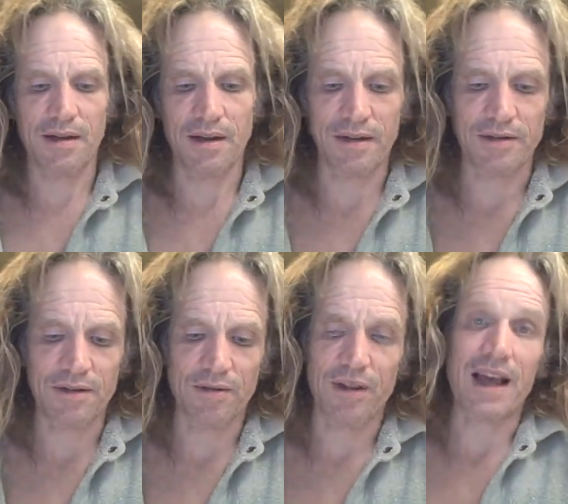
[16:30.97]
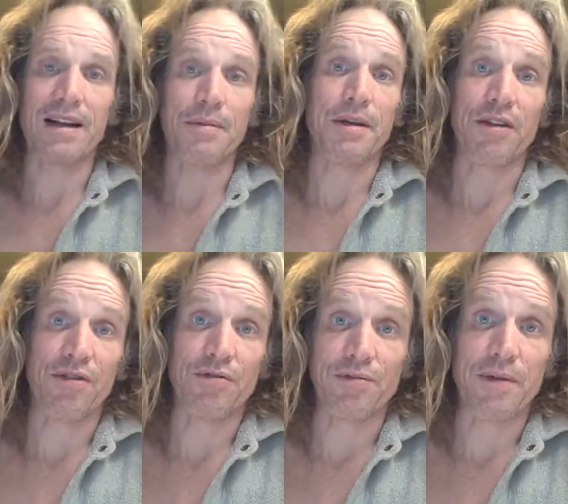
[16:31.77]
And so that can be a
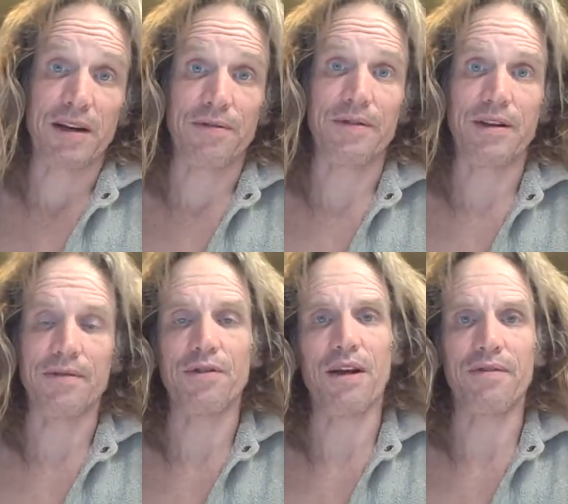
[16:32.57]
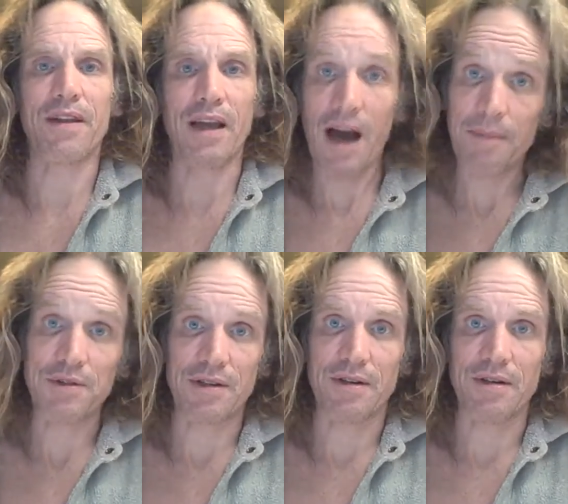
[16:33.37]
huge benefit if you have the
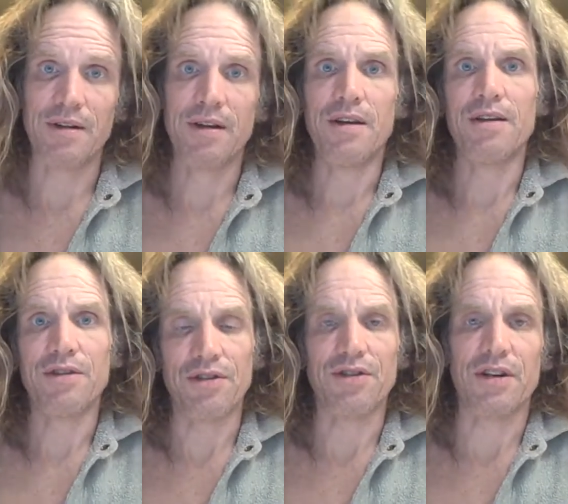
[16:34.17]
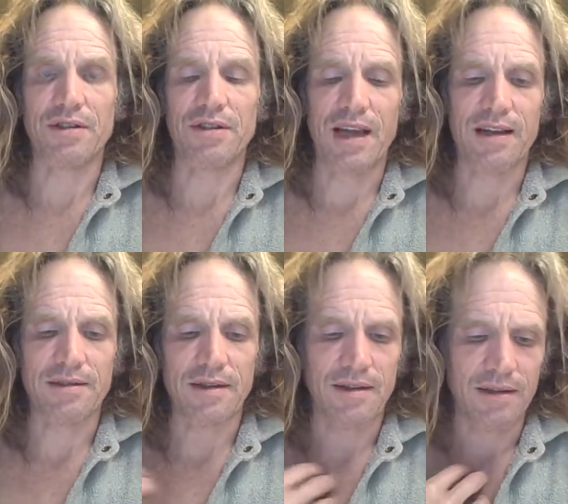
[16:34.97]
option to judge it
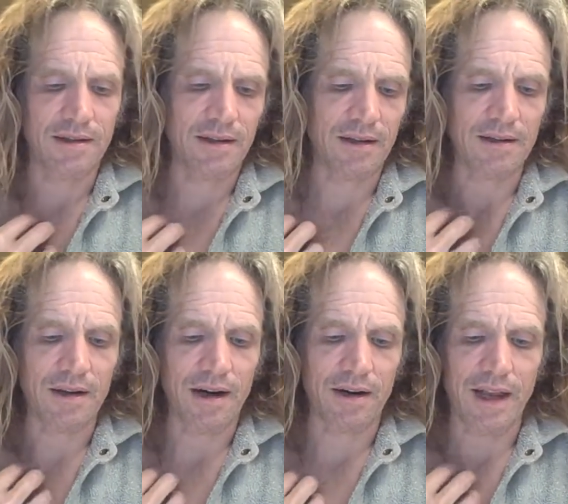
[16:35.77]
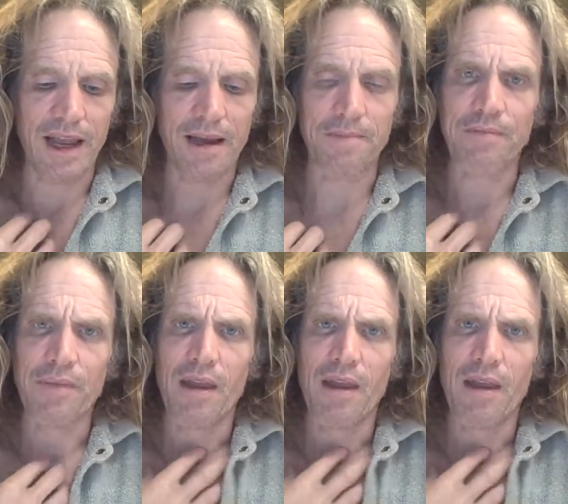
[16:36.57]
as an entire game.